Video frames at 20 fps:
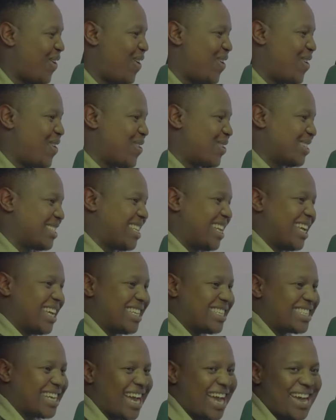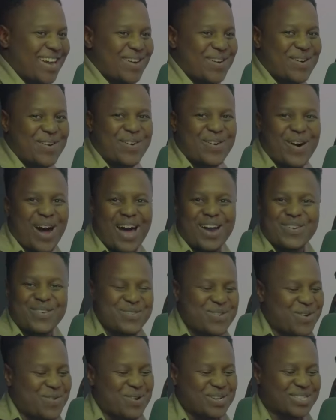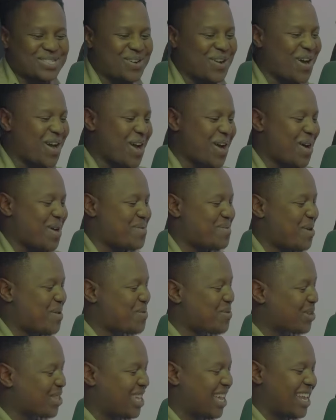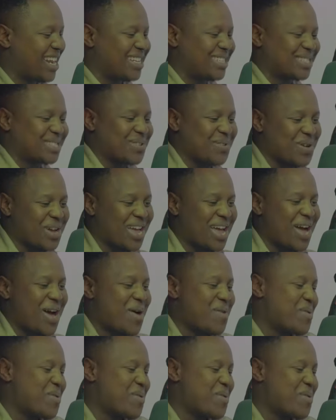or, or DJ or I don't know what's going on, but we'll get into it.